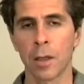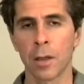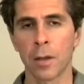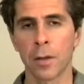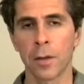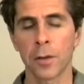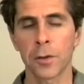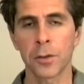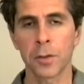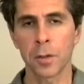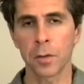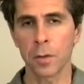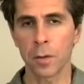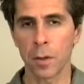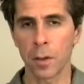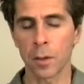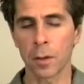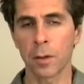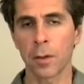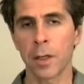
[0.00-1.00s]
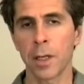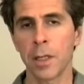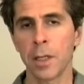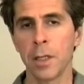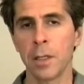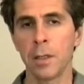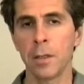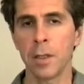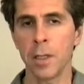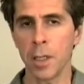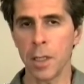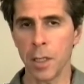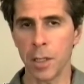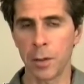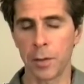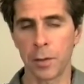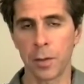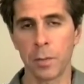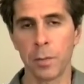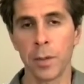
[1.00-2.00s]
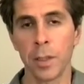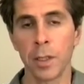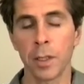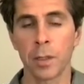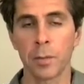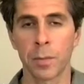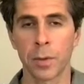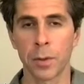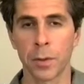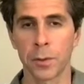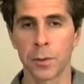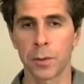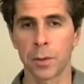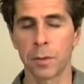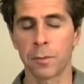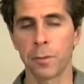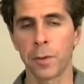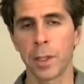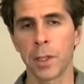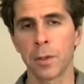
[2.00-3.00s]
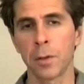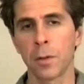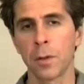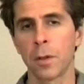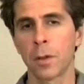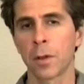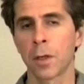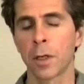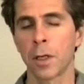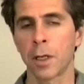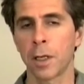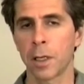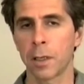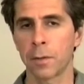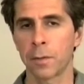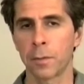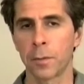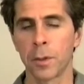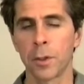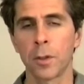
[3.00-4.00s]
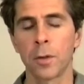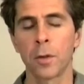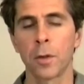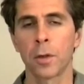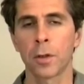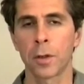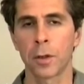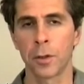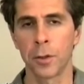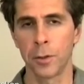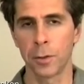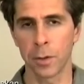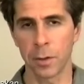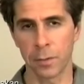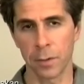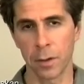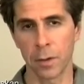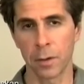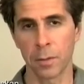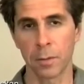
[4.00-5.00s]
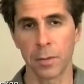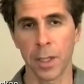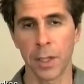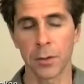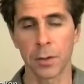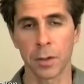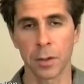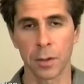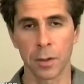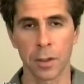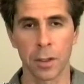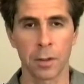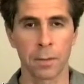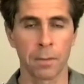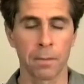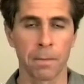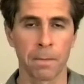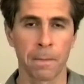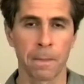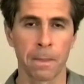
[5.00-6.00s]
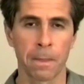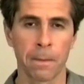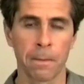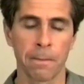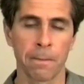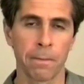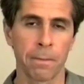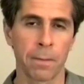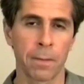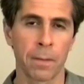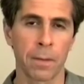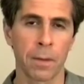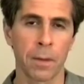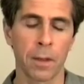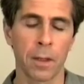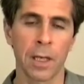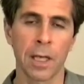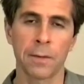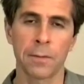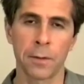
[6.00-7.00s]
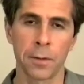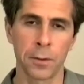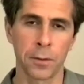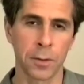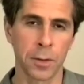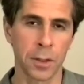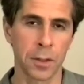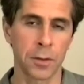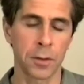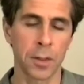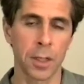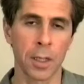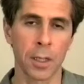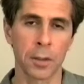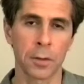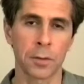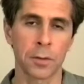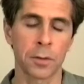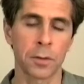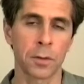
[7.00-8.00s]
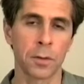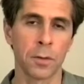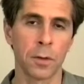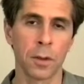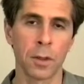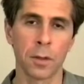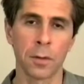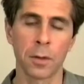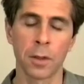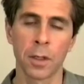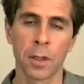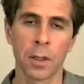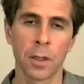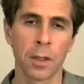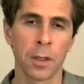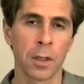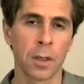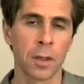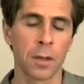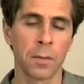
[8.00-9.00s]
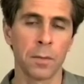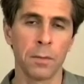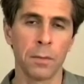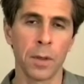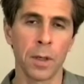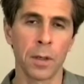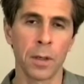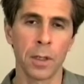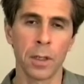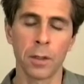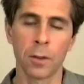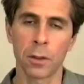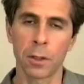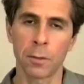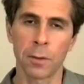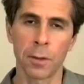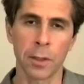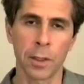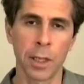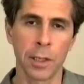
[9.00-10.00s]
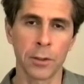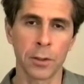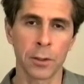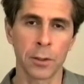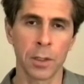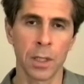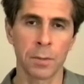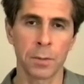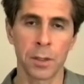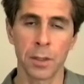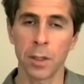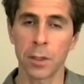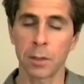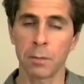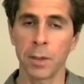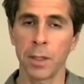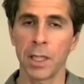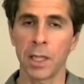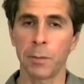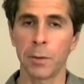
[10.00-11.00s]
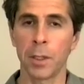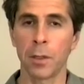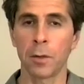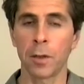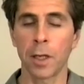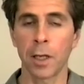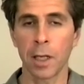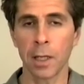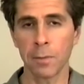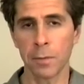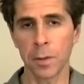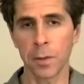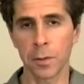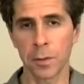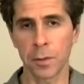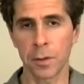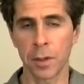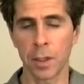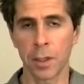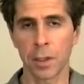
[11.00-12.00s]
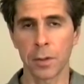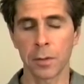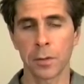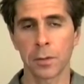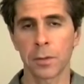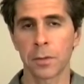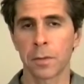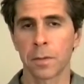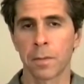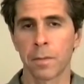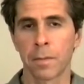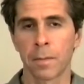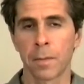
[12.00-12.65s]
there's no longer any need to be compulsive. We're no longer driven, basically, after success or money or relationships. It doesn't mean that we don't have those things,